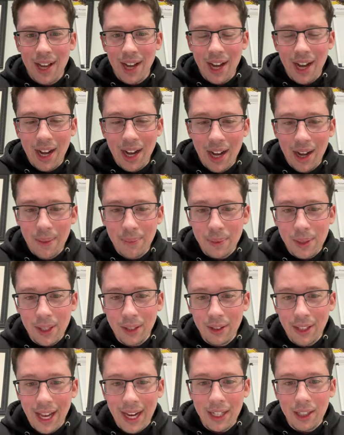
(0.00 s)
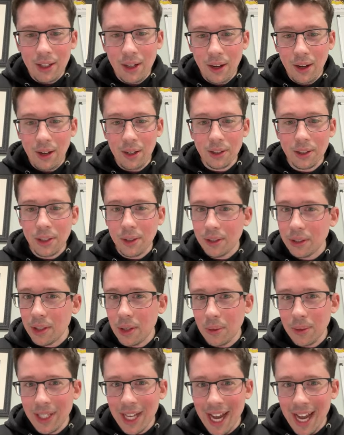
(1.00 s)
Um, collect calls. So there's
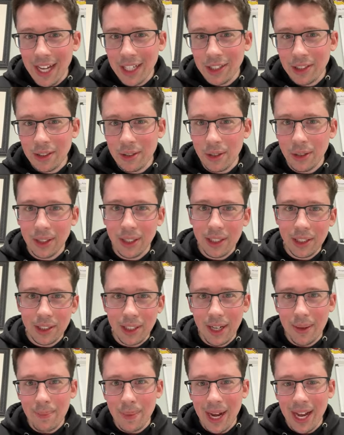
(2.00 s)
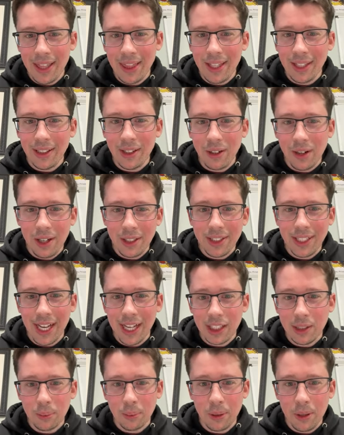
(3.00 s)
no text, at least at my thing, there are
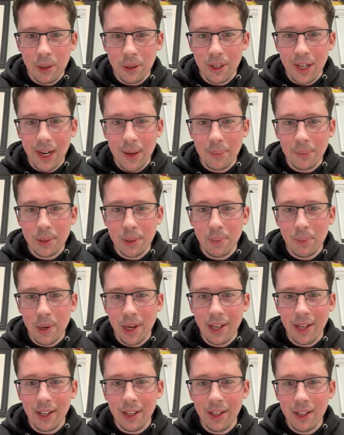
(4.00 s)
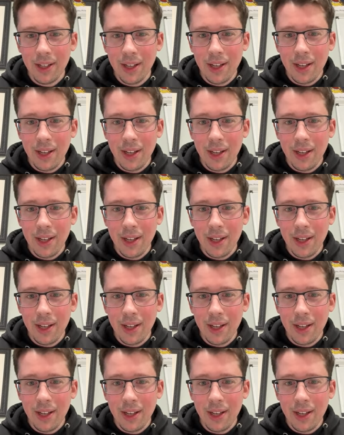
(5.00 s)
text programs, but